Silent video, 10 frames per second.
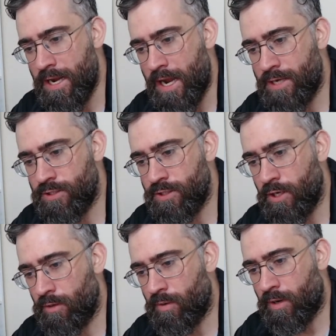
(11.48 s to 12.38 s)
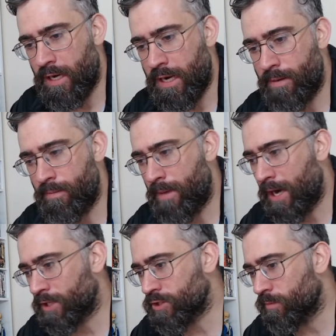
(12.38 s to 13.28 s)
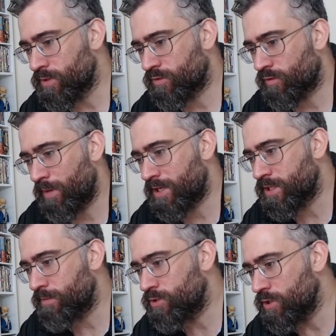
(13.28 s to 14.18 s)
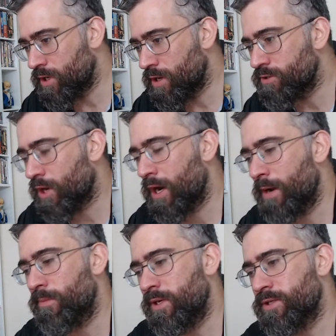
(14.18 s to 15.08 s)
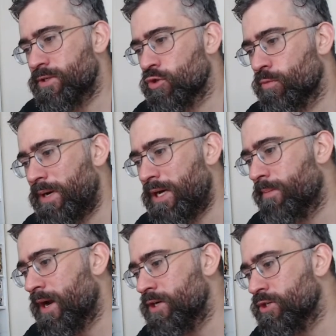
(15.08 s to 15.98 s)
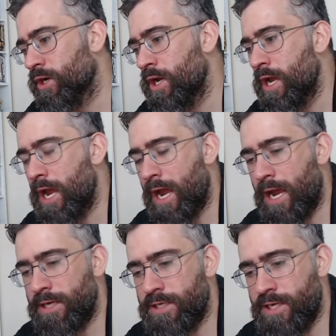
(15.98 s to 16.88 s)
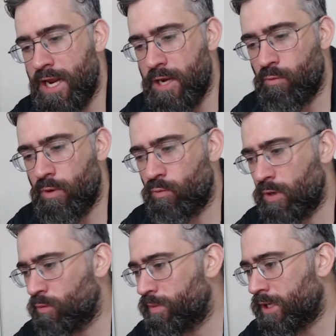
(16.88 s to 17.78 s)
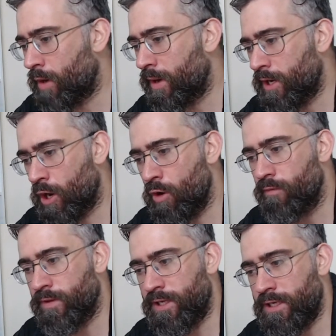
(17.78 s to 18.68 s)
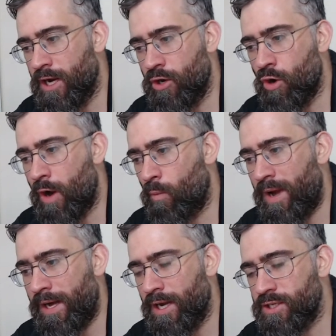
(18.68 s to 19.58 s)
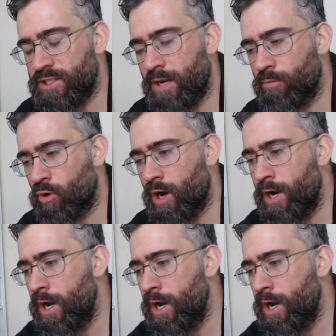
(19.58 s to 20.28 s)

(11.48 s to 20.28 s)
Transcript: As you know, I am Alex Thomas from XM Studios. I am the social media manager, and today we will be going over the Nightwing Samurai